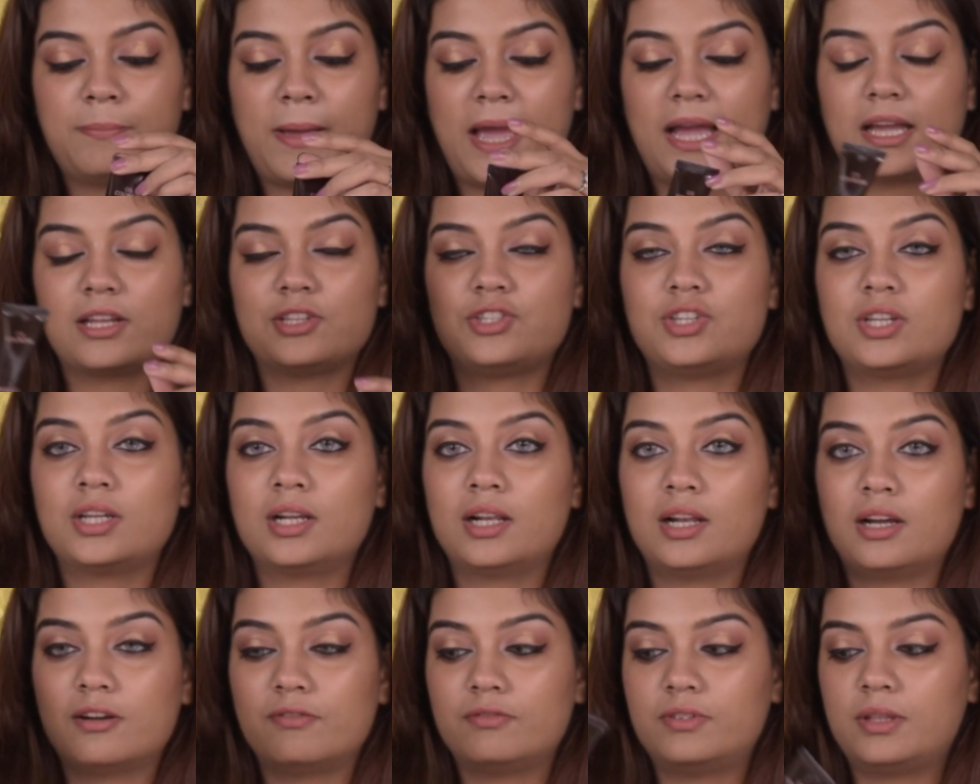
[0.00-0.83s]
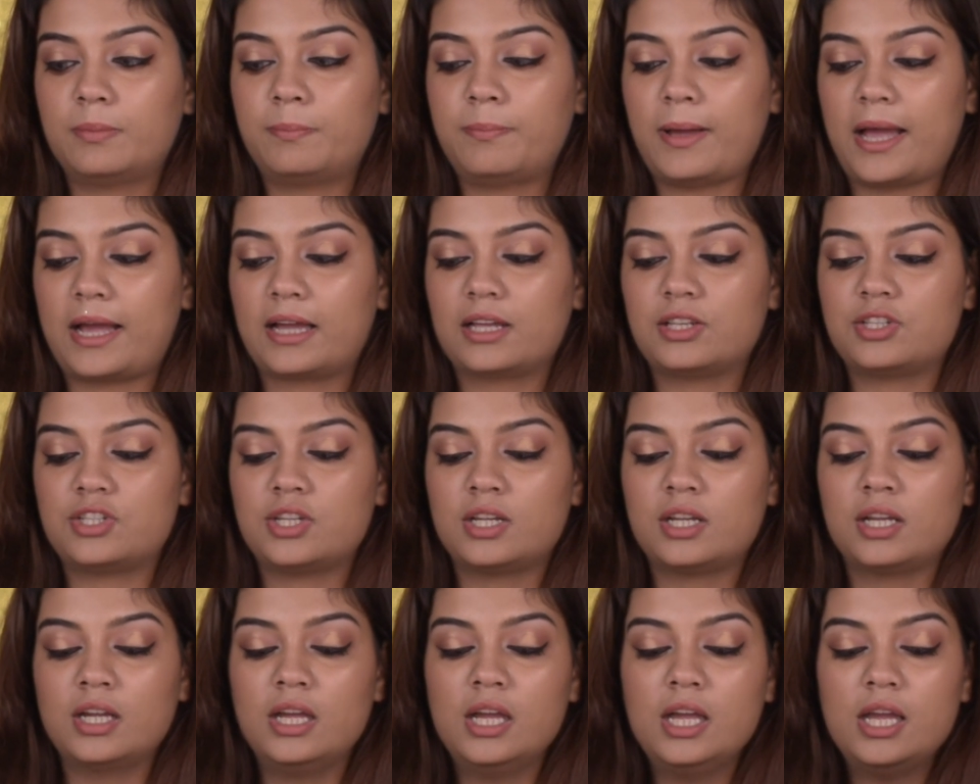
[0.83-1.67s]
packaging. Love the
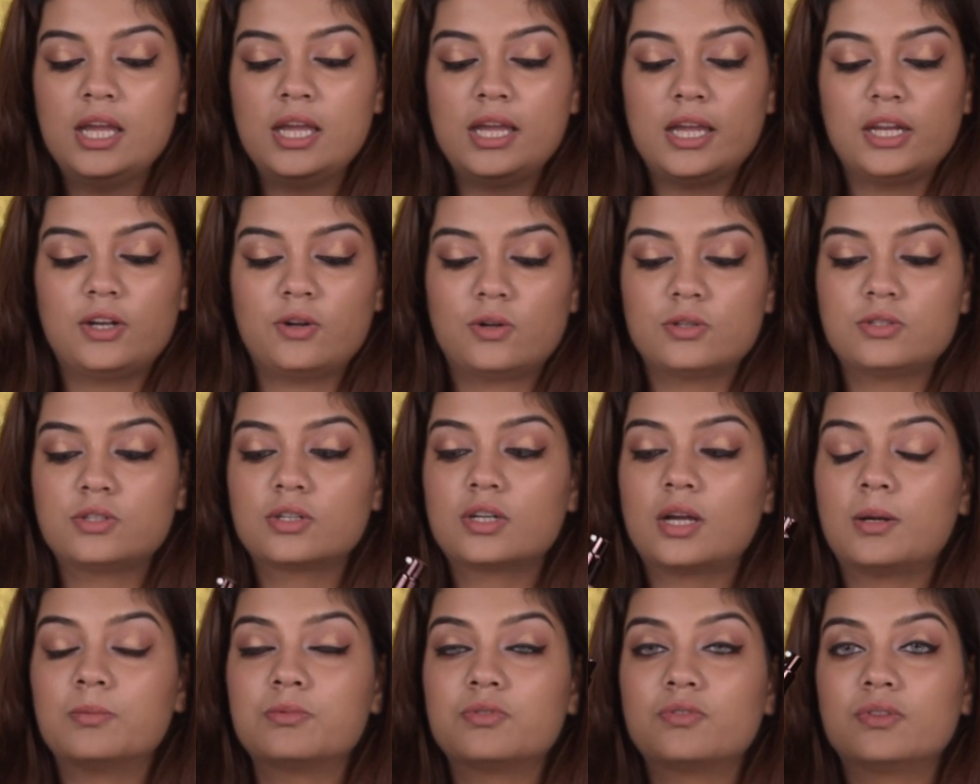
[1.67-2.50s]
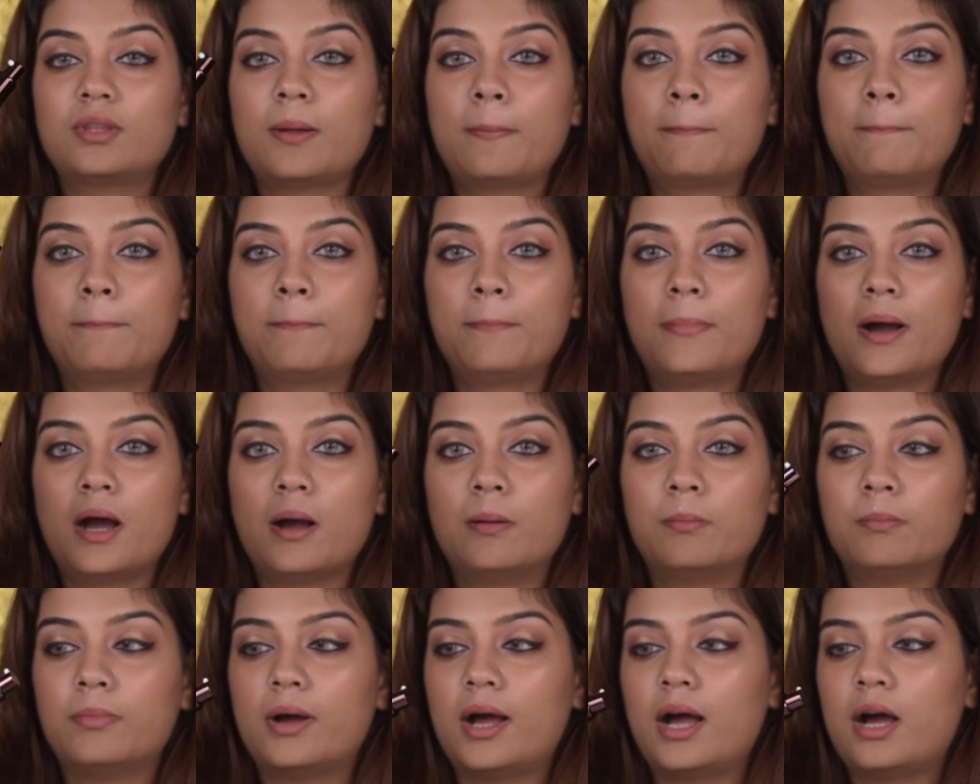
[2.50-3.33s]
packaging. It also comes with a
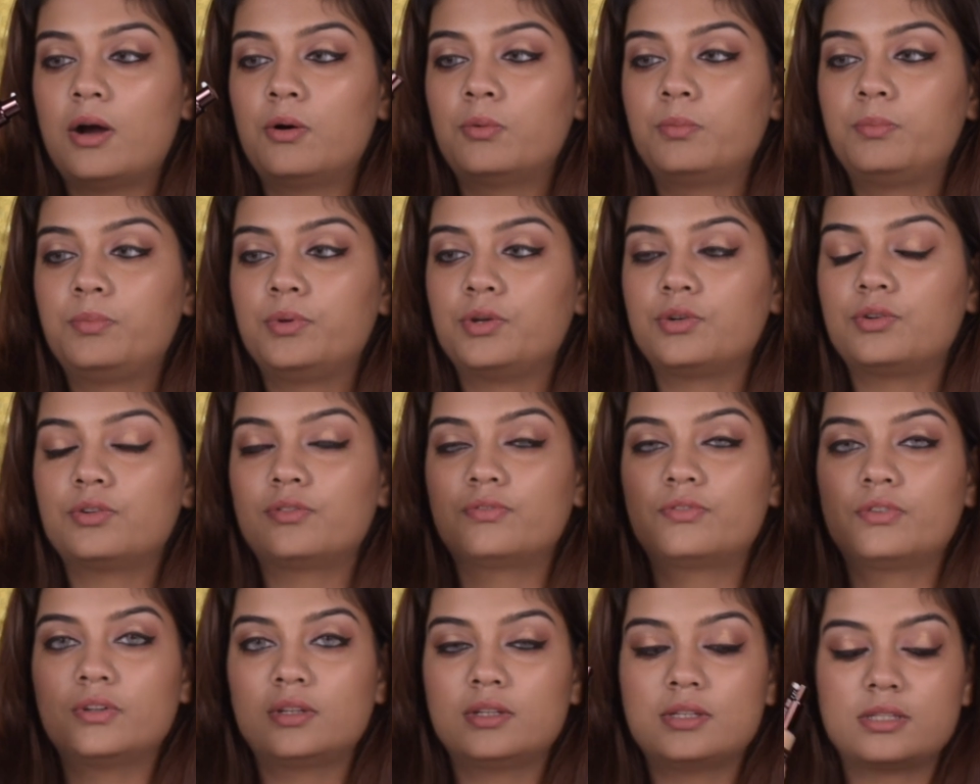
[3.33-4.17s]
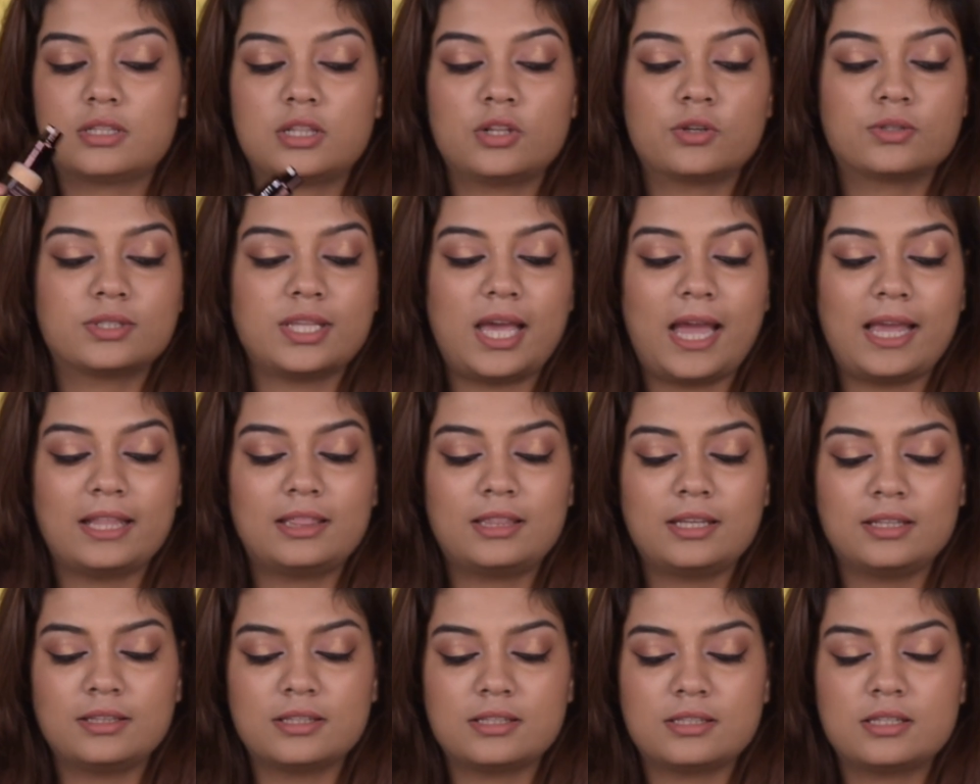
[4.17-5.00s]
pump. How beautiful this looks. I
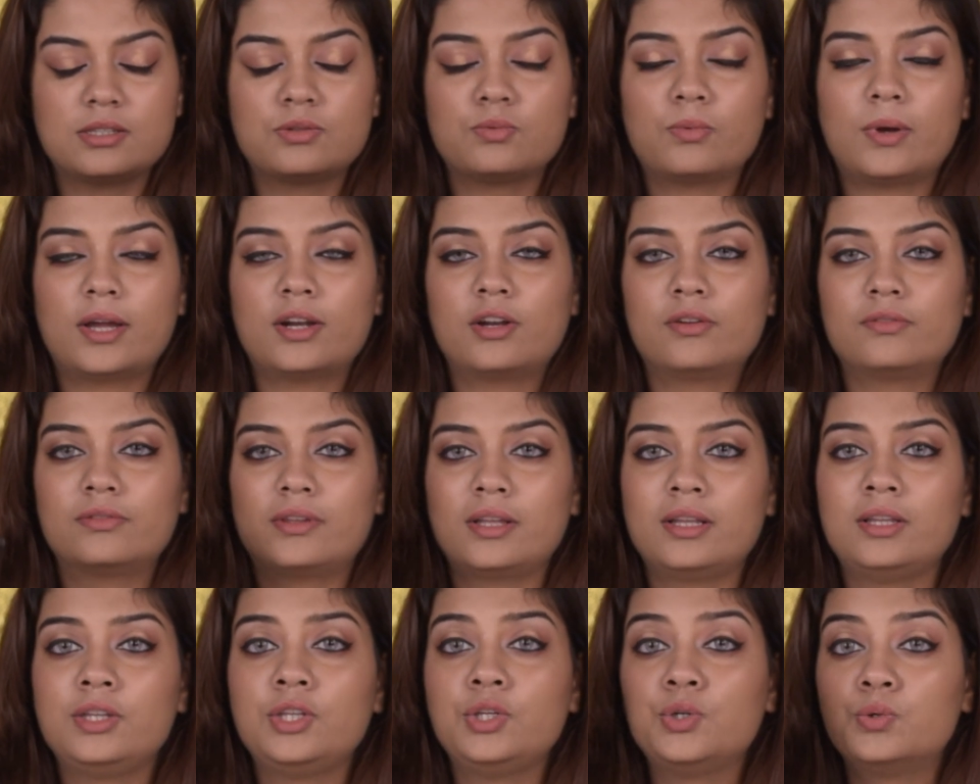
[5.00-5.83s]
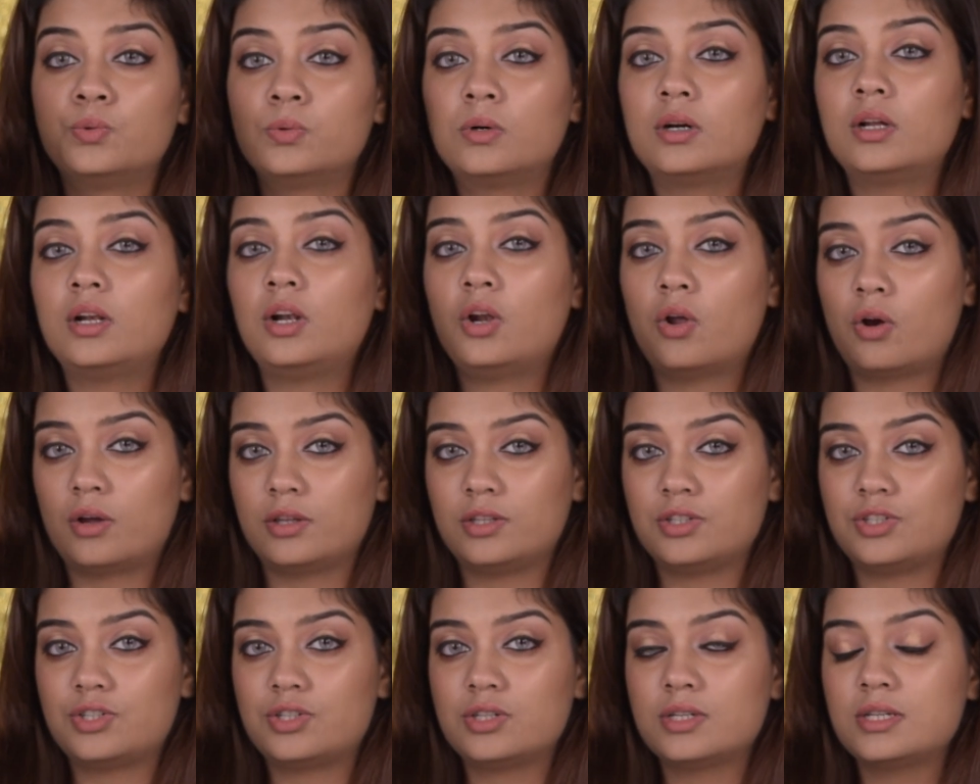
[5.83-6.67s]
think this is one of the newer
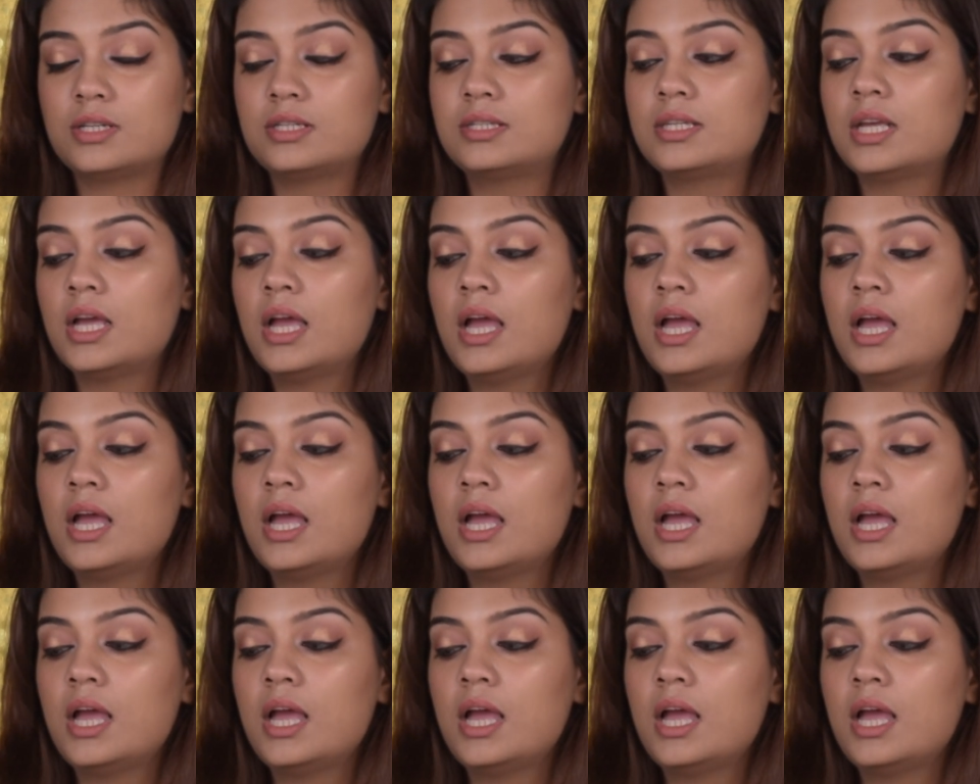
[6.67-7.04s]
launches.